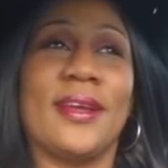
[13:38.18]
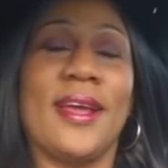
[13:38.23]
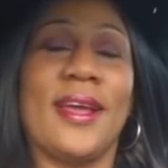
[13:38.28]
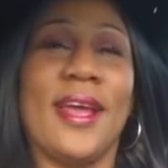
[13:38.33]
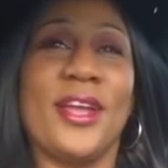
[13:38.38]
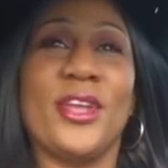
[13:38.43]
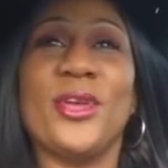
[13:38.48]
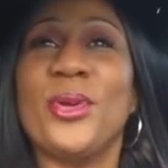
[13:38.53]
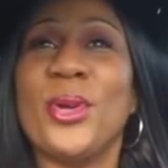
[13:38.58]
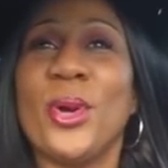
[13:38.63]

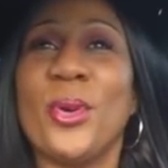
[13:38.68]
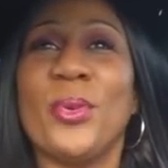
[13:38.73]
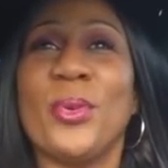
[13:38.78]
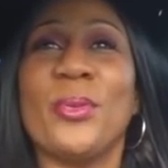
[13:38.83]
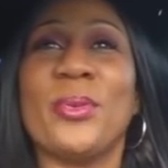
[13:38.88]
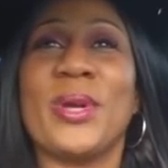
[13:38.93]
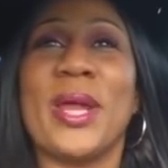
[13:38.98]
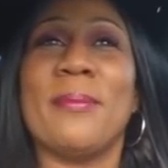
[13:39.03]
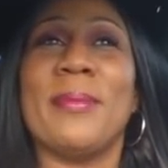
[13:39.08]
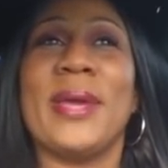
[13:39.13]
And you know what,
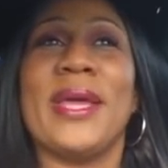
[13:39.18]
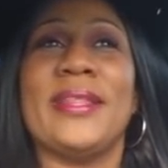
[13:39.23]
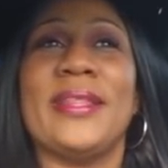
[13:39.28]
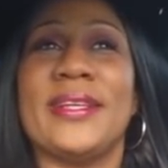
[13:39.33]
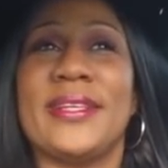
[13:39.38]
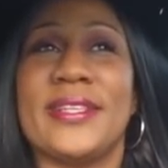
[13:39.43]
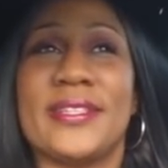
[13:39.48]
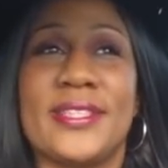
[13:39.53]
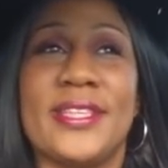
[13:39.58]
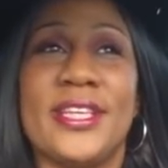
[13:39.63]
when I made
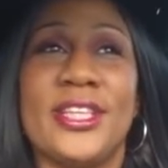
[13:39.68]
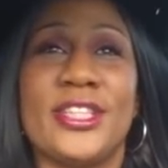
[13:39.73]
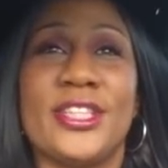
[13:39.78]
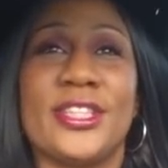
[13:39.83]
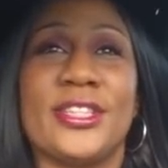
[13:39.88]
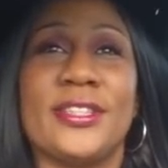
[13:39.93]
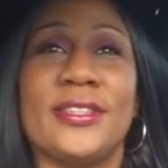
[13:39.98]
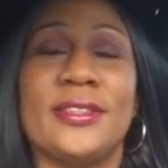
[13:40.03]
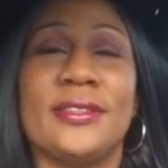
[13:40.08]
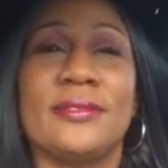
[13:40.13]
that
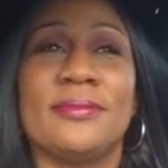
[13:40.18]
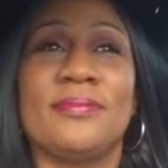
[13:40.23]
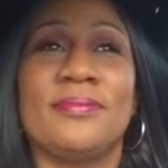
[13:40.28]
decision